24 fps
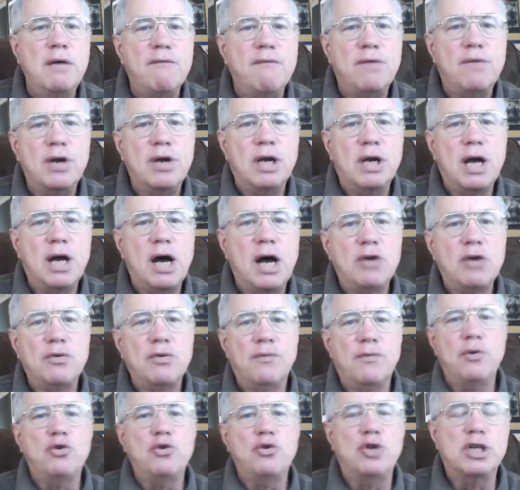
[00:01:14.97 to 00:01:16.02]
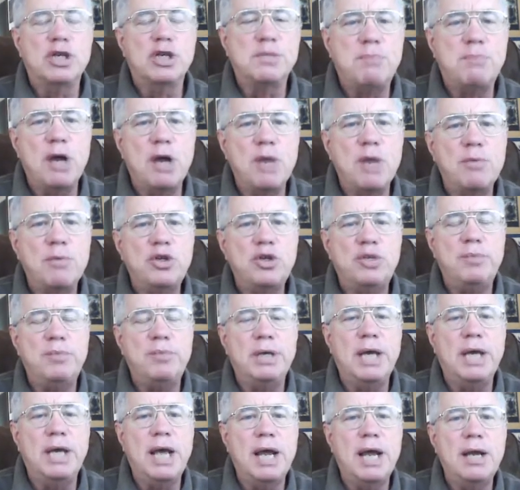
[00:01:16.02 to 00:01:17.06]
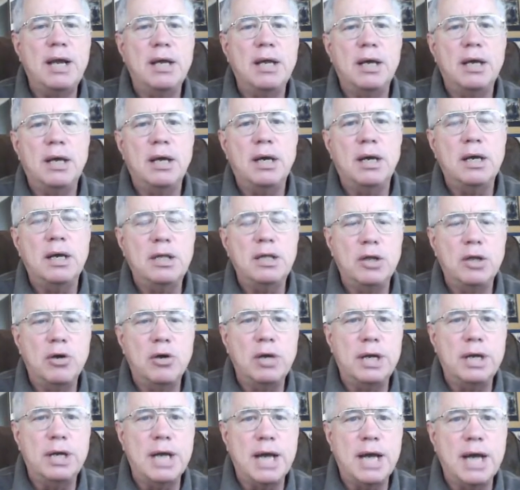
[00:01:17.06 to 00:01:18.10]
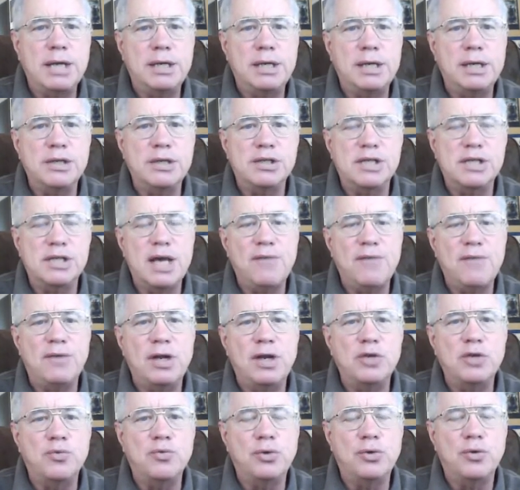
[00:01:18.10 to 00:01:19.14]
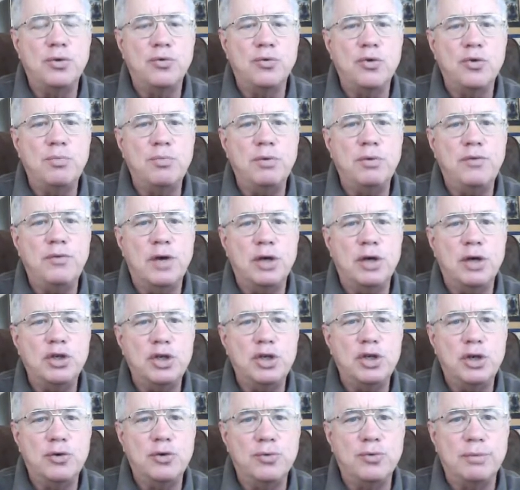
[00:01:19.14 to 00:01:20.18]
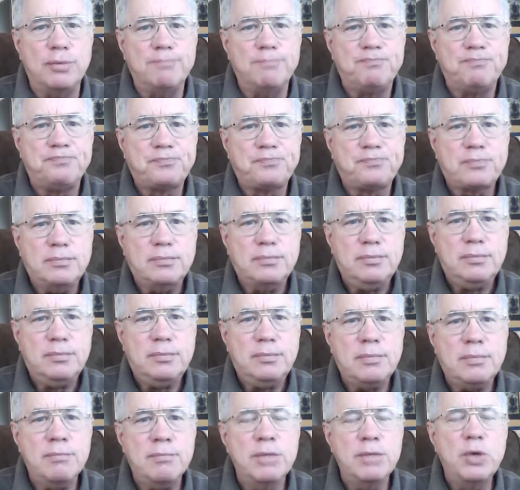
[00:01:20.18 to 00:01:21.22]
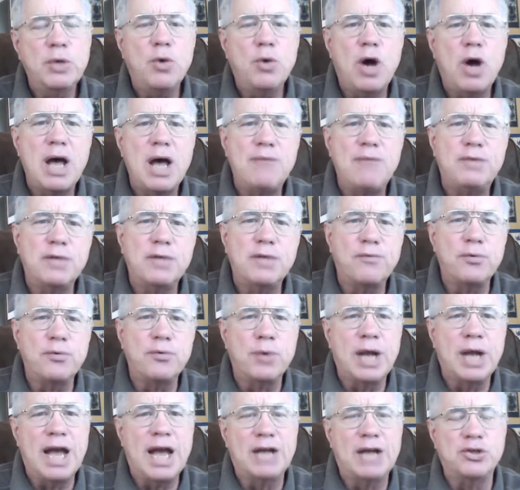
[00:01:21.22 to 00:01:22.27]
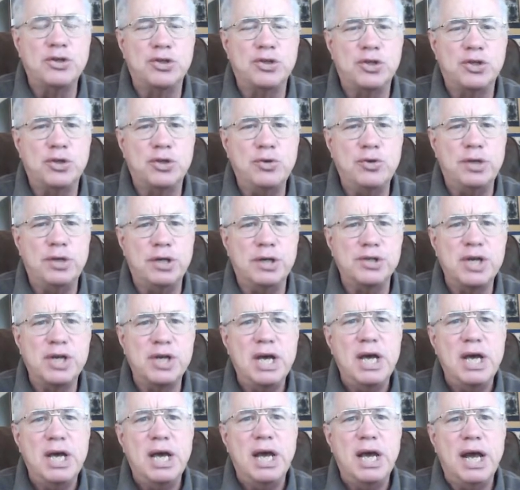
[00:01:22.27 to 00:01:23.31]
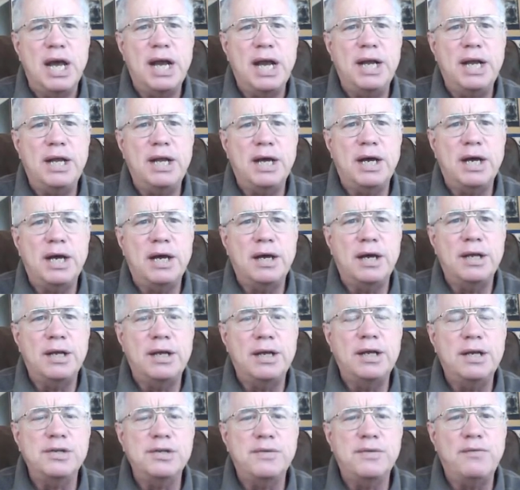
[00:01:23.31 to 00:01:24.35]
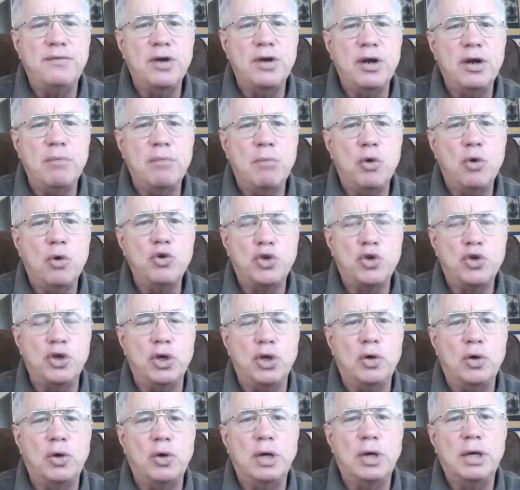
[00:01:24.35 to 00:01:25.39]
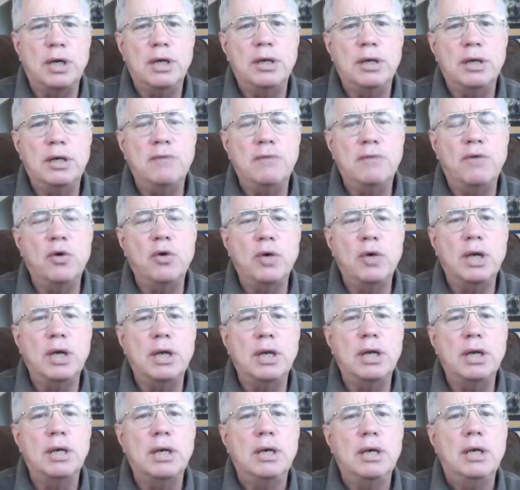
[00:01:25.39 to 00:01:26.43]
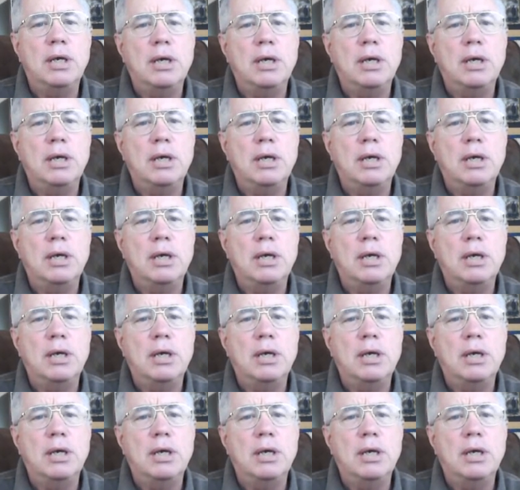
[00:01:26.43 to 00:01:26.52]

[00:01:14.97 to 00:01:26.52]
Very controversial experiment she began in the early 1970s with a group of young children. You all have different reactions to this, and it is a very emotional, evoking